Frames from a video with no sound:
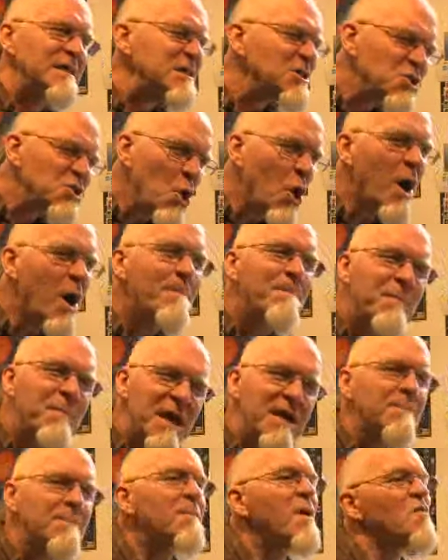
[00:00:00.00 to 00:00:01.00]
it's not a
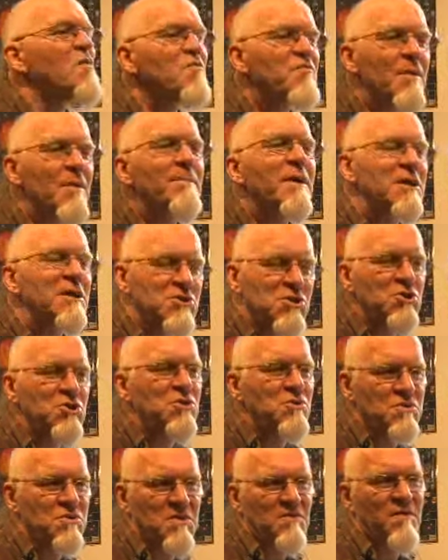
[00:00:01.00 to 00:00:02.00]
big month for major
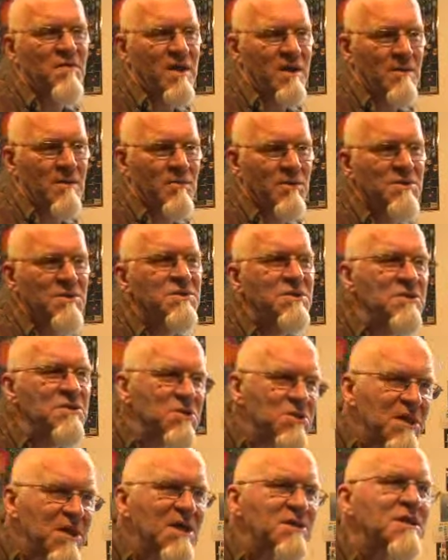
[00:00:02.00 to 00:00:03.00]
new developments.
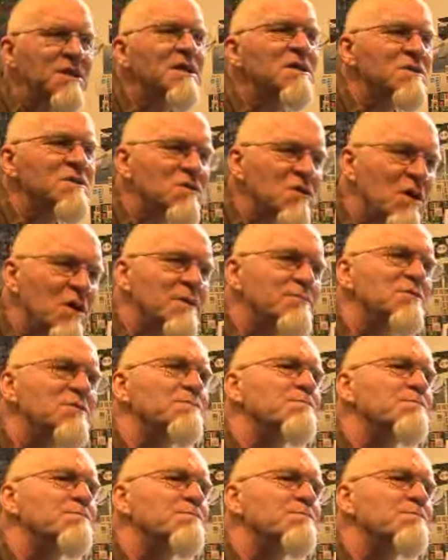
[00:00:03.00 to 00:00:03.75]
Instead, it's time